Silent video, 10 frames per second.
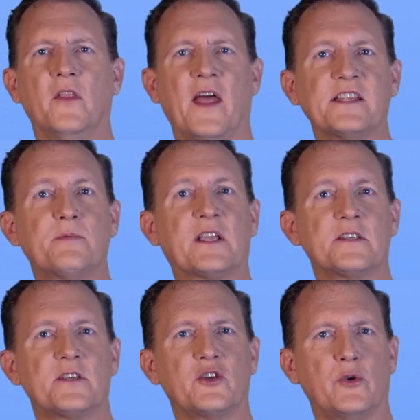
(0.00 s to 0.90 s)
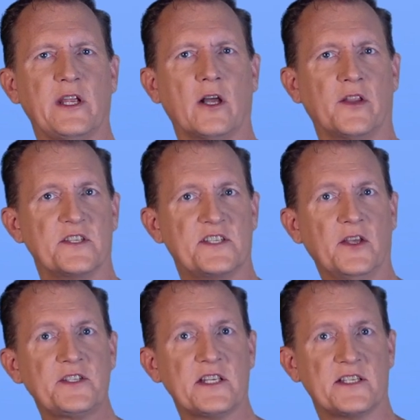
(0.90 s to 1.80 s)
That's because a degree on the
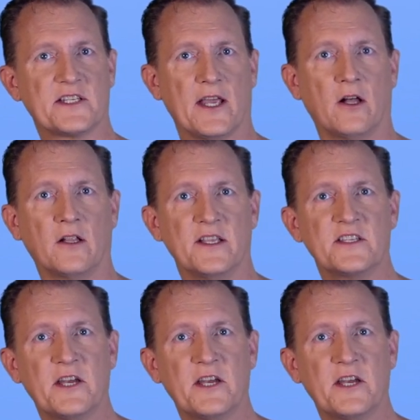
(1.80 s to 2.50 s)
Celsius scale is a